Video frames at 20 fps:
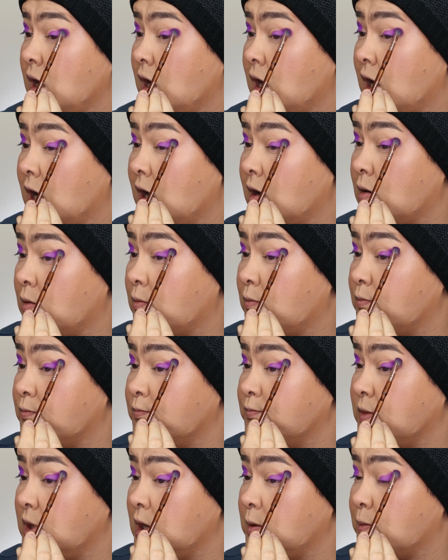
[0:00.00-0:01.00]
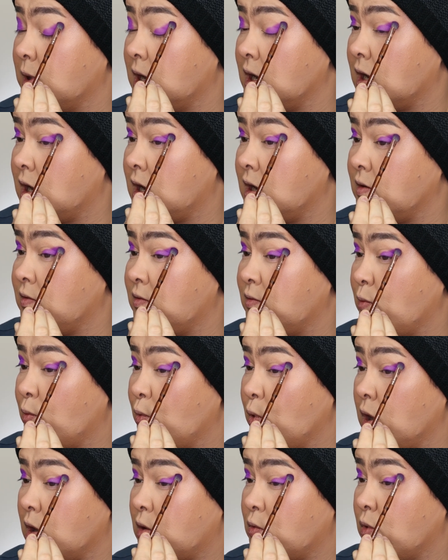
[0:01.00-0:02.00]
in my life,
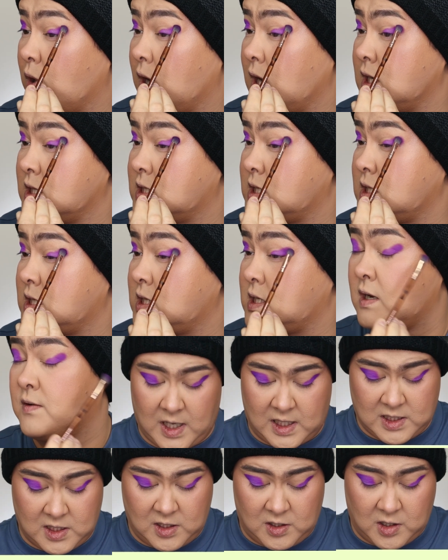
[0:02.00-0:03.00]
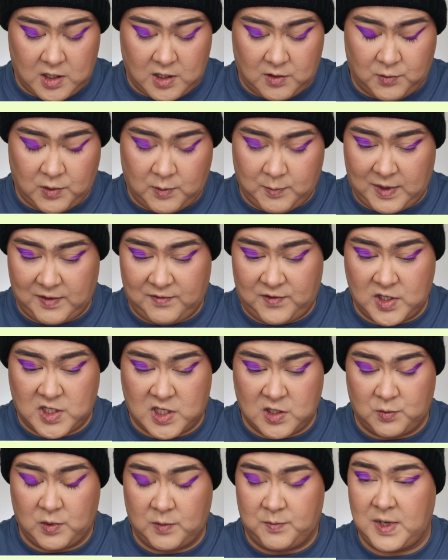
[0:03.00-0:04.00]
work-wise and stuff. I didn't know what my
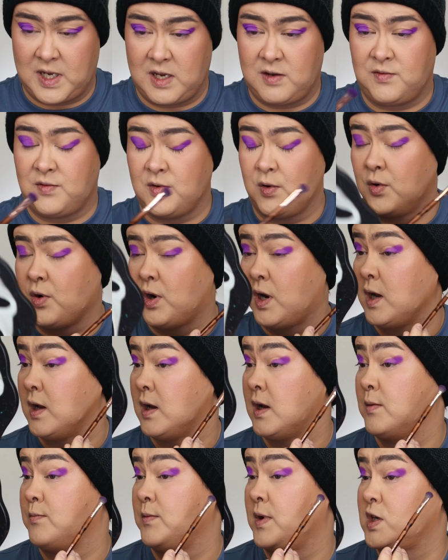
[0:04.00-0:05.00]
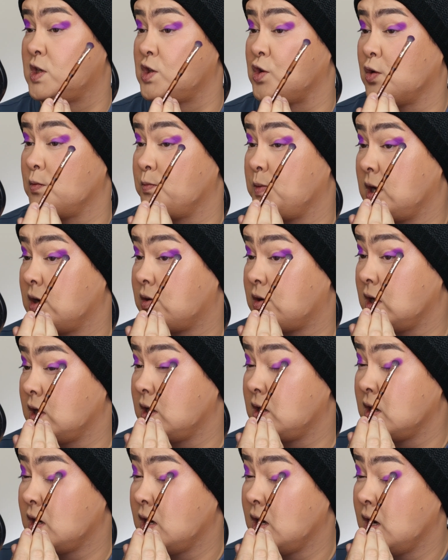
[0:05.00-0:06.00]
future would be for a short
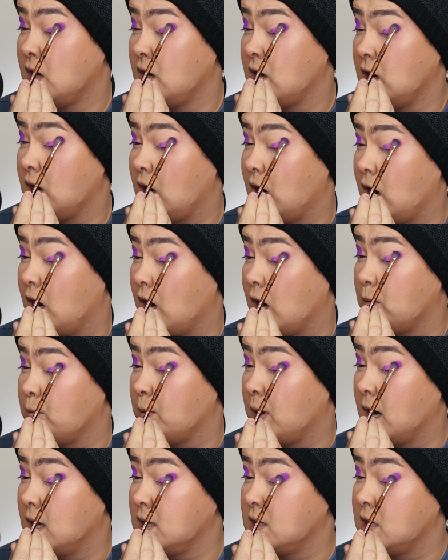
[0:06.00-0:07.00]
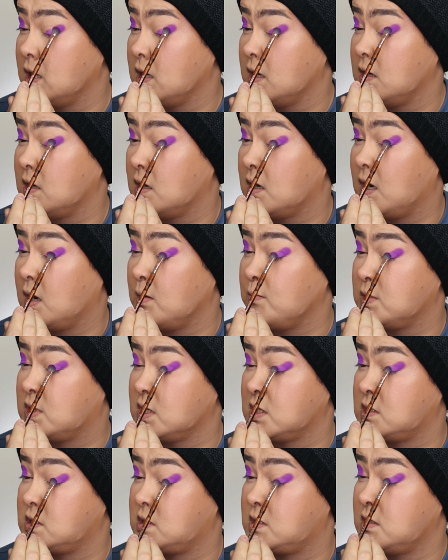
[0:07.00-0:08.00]
period. And then
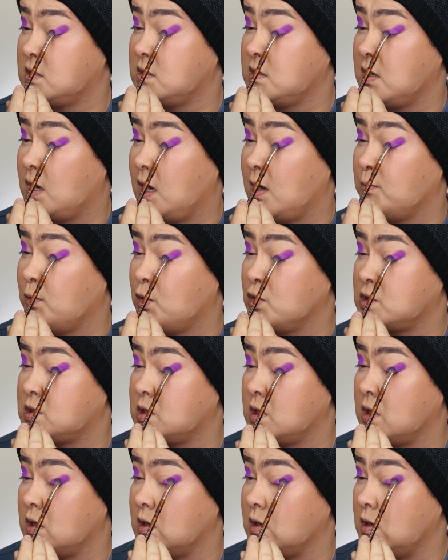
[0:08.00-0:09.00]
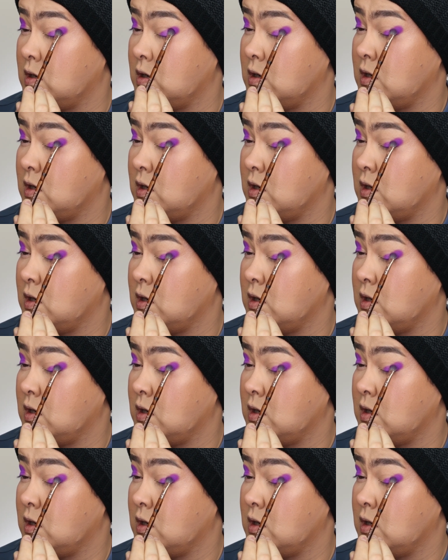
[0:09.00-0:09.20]
I'm also